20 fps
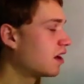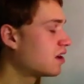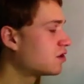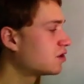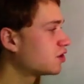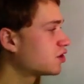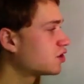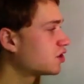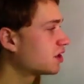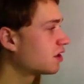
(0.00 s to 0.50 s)

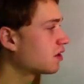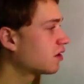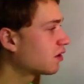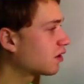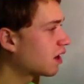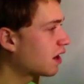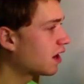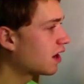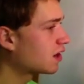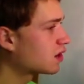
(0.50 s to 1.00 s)
just see,
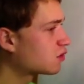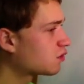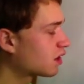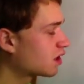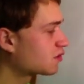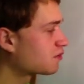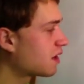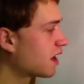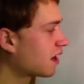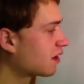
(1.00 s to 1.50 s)
okay, it
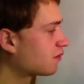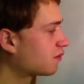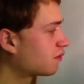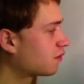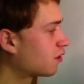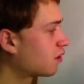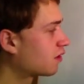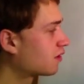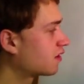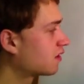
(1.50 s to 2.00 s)
swings back and
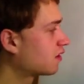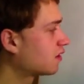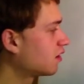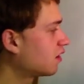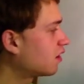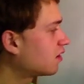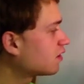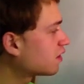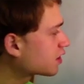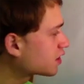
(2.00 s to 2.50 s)
forth, and
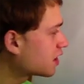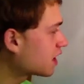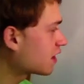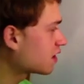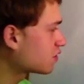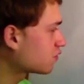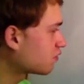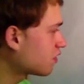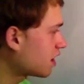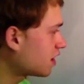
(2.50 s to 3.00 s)
it looks like
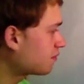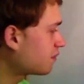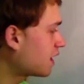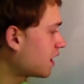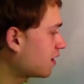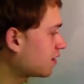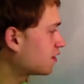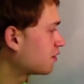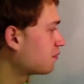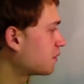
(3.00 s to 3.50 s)
it's right
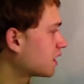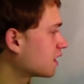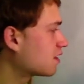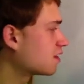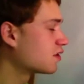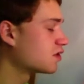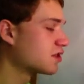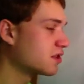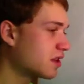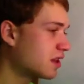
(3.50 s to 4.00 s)
about the middle
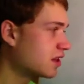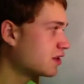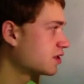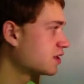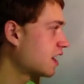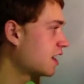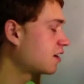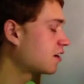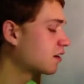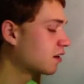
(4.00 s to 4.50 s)
is
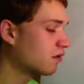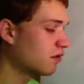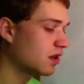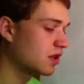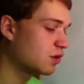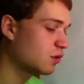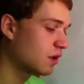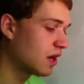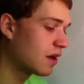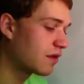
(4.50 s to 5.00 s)
90
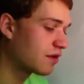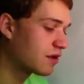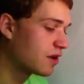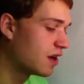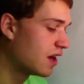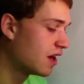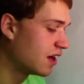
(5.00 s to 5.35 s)
degrees or whatever.